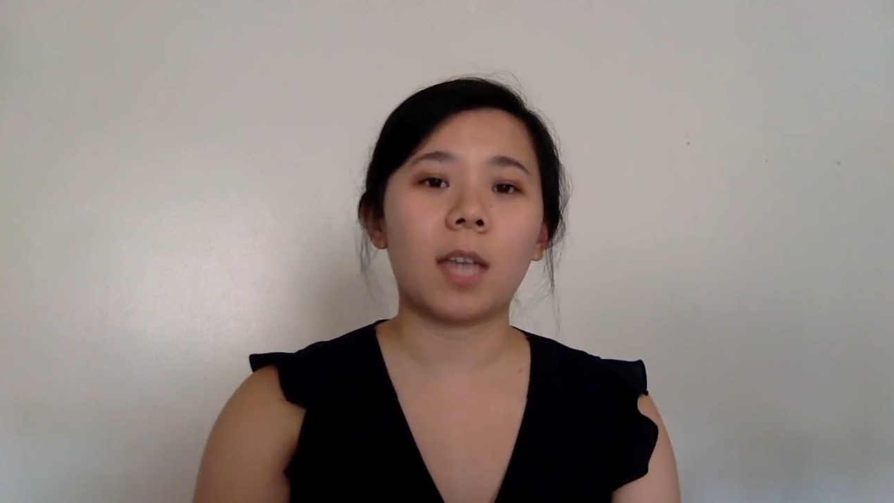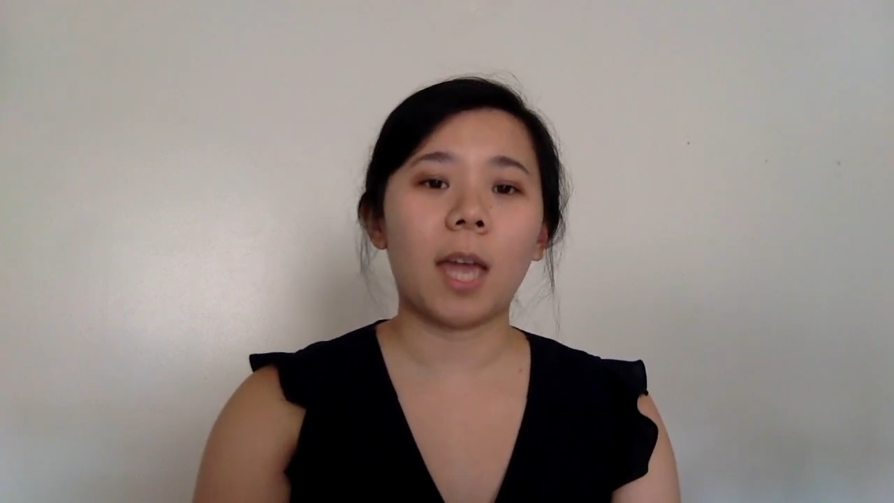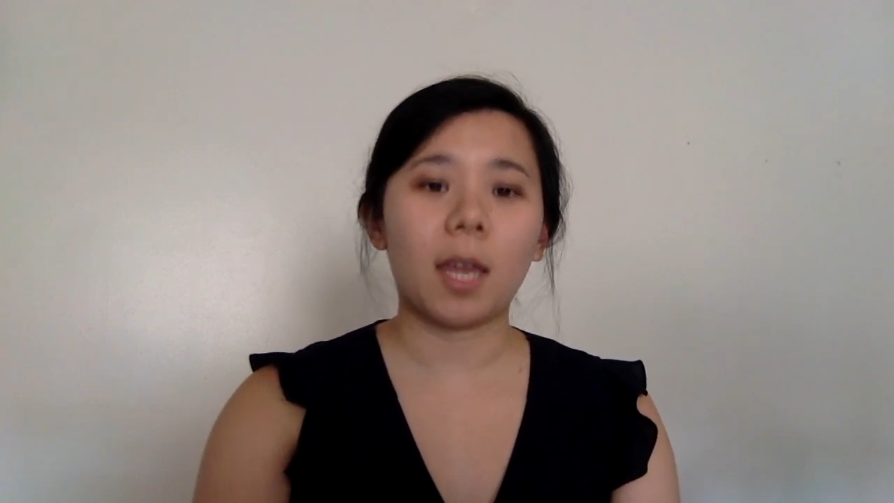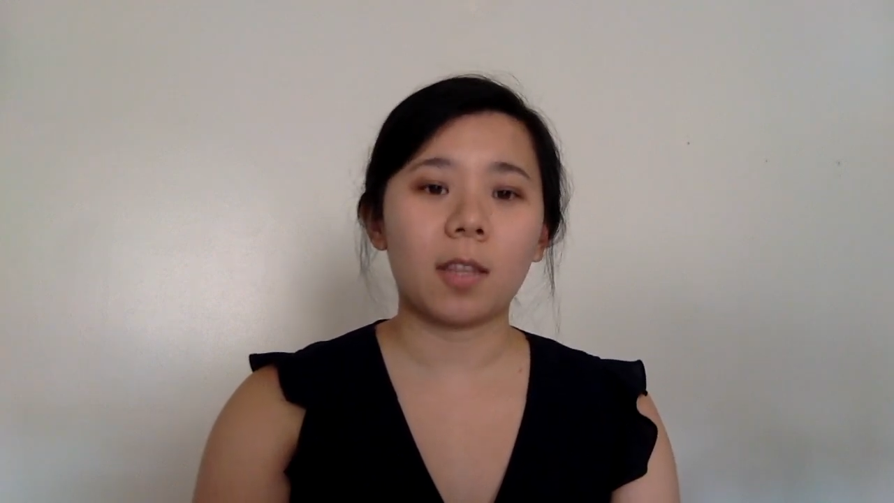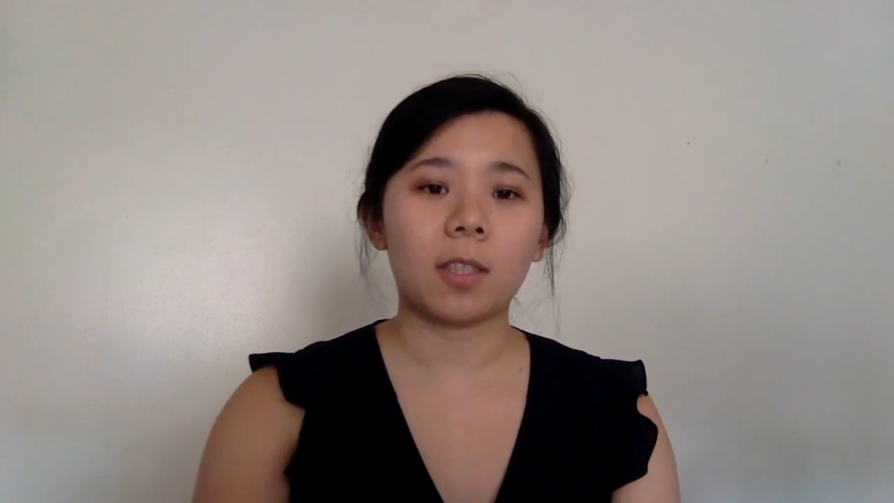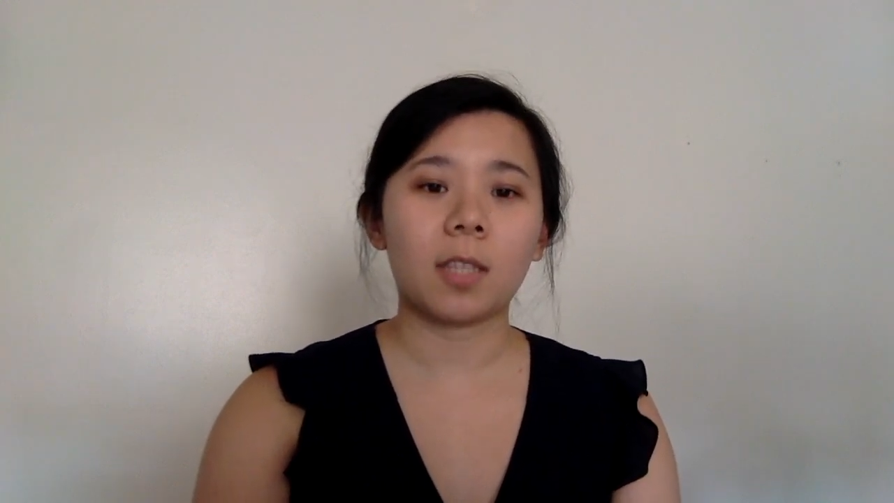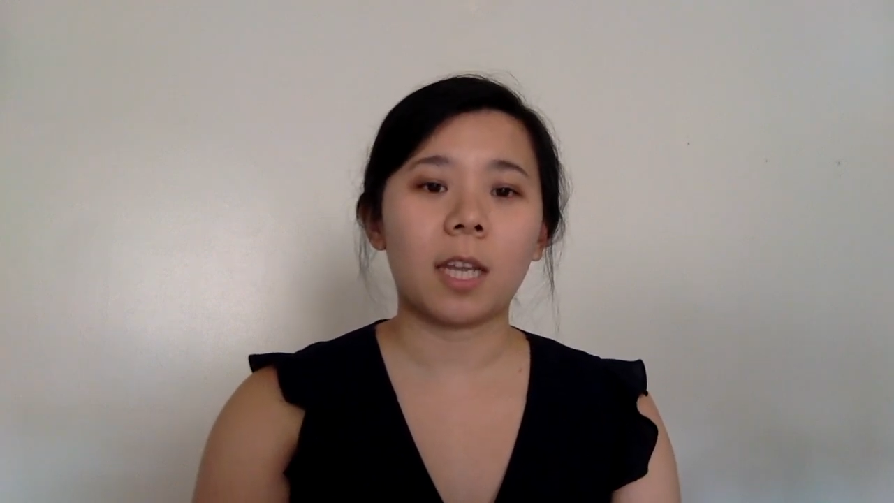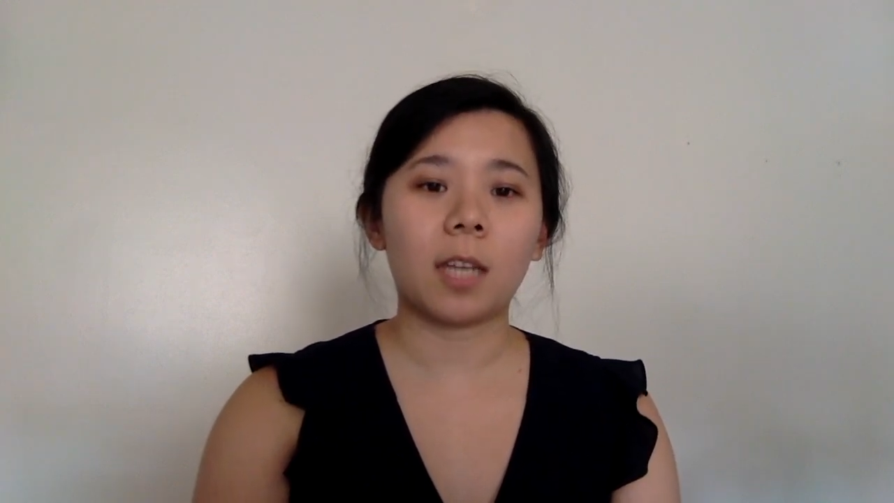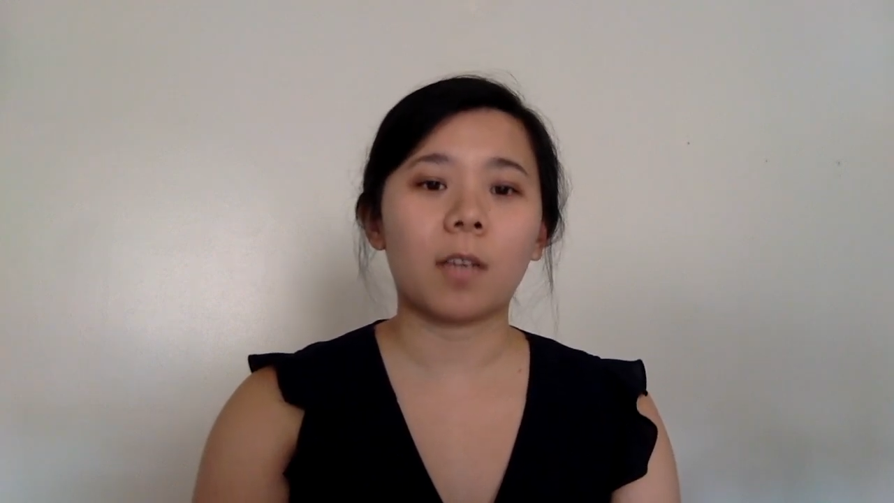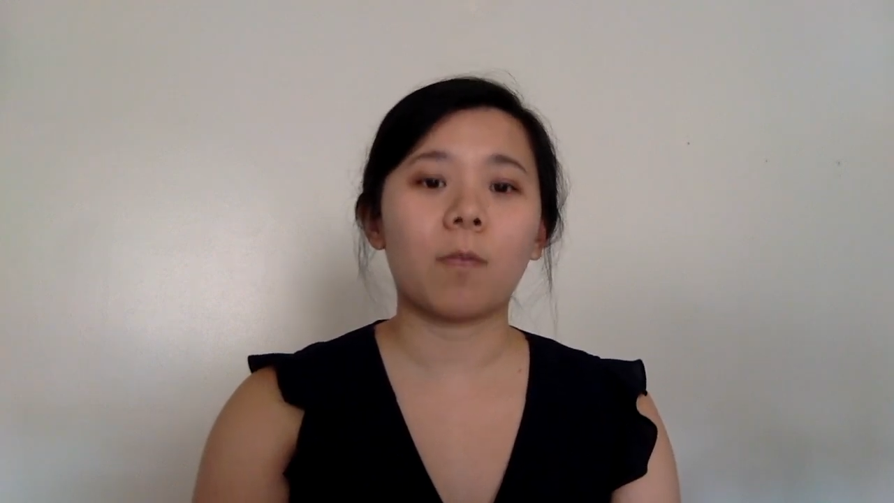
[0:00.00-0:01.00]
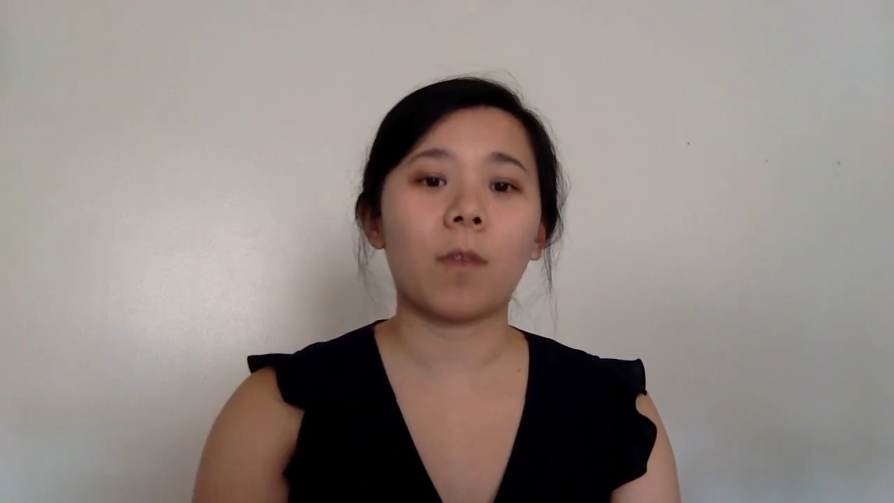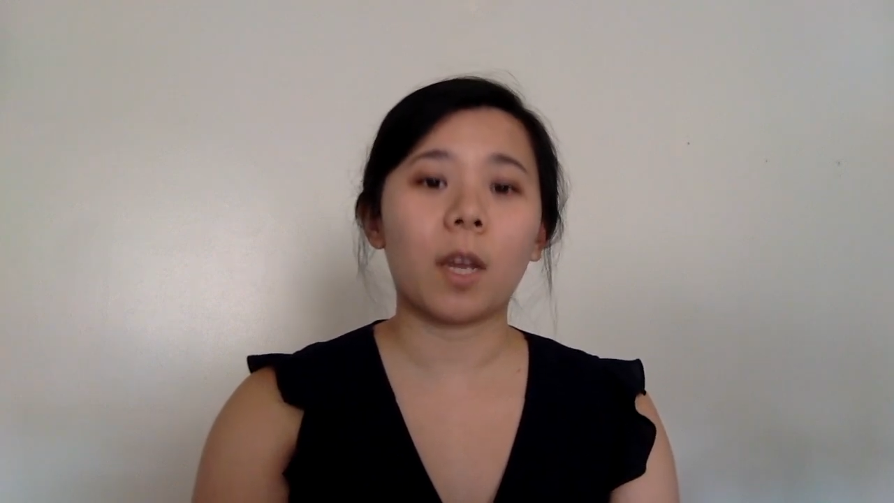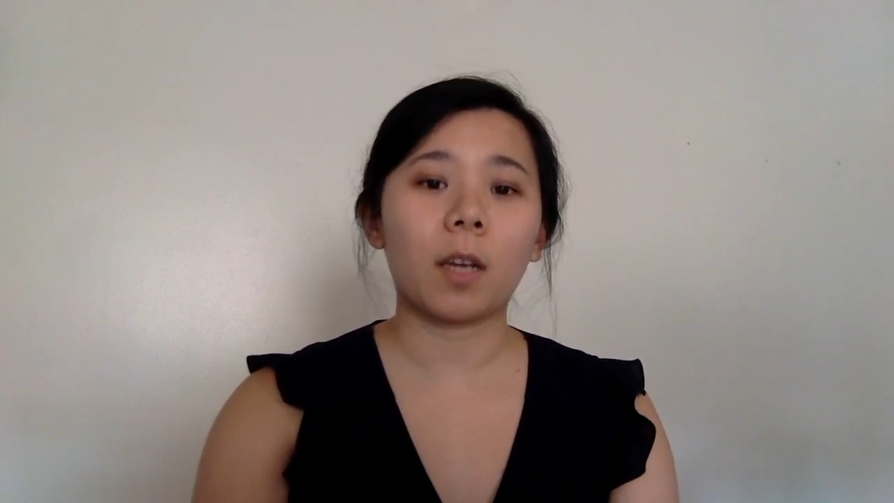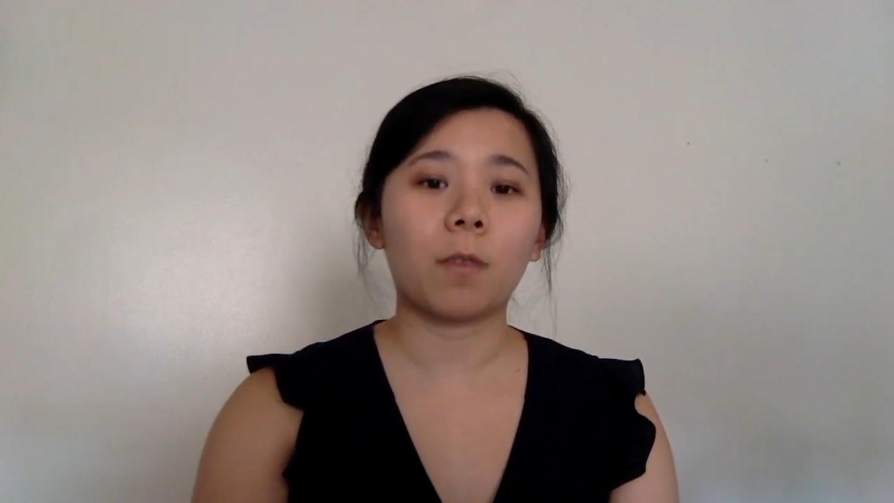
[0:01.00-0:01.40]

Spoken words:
aesthetic very